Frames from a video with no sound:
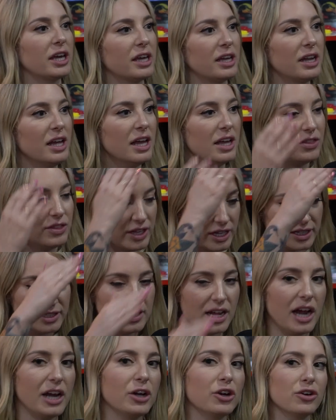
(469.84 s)
it the
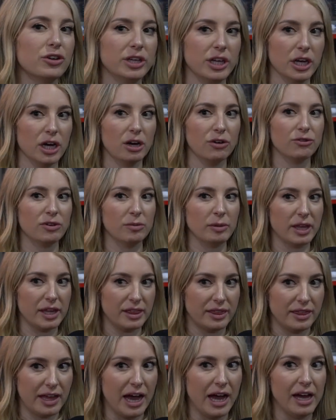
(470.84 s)
entire year from
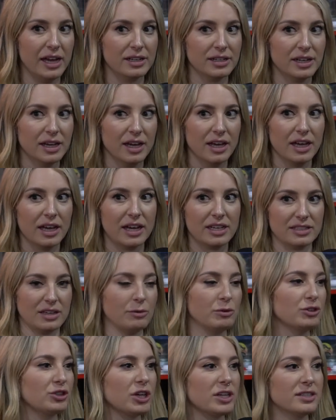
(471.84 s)
like that because it
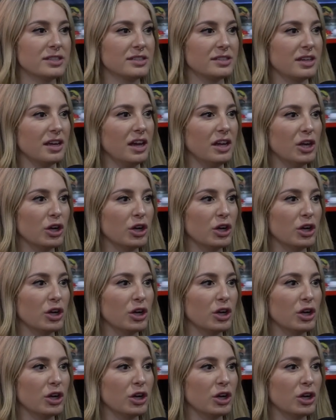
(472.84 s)
was just an